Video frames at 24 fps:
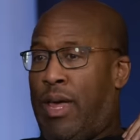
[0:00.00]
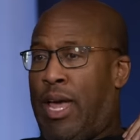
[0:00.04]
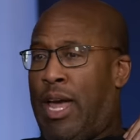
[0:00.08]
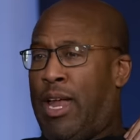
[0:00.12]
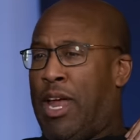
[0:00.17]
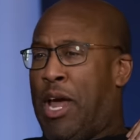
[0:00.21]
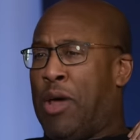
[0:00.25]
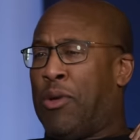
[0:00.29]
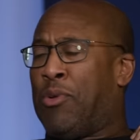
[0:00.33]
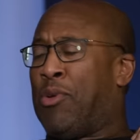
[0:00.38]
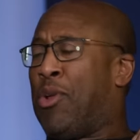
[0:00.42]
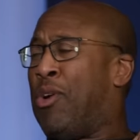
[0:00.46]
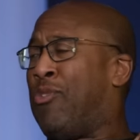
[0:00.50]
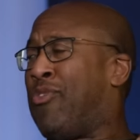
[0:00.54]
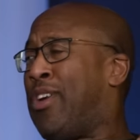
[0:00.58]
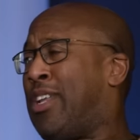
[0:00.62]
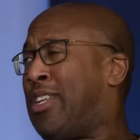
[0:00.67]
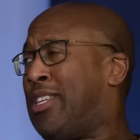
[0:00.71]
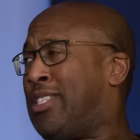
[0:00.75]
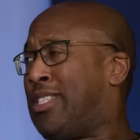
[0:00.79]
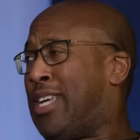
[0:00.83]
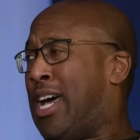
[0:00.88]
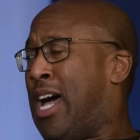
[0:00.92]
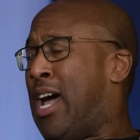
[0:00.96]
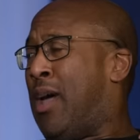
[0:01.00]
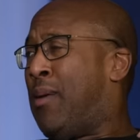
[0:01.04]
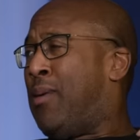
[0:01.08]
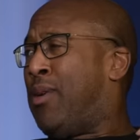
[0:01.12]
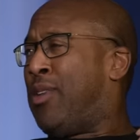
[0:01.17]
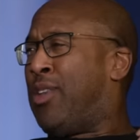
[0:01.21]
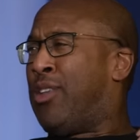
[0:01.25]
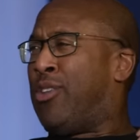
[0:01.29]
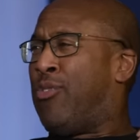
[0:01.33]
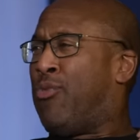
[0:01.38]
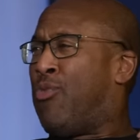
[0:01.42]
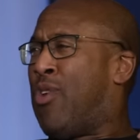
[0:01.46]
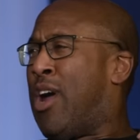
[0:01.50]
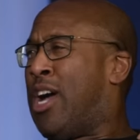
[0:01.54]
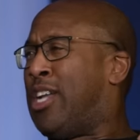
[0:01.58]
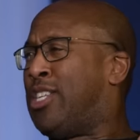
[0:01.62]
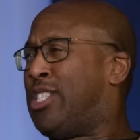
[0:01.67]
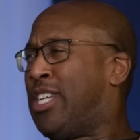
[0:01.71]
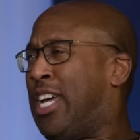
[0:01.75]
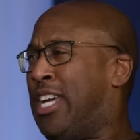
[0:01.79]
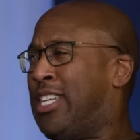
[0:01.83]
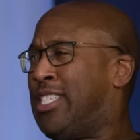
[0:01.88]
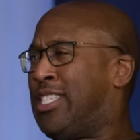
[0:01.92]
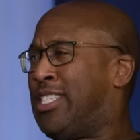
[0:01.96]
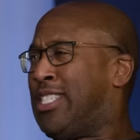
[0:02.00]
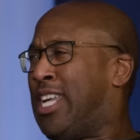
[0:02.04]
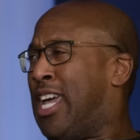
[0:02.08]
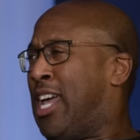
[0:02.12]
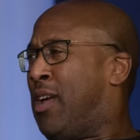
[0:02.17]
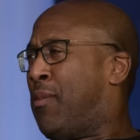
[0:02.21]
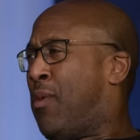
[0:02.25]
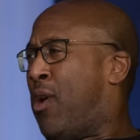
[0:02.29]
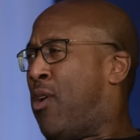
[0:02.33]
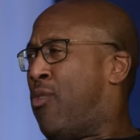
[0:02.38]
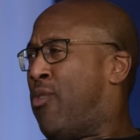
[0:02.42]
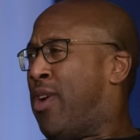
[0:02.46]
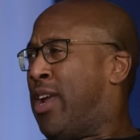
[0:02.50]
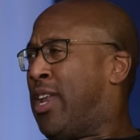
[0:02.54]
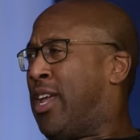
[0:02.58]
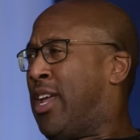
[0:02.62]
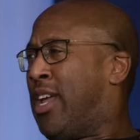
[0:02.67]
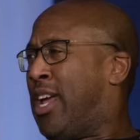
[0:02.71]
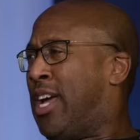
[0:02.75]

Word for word: I, I, don't know if at the time did Ron change his name already.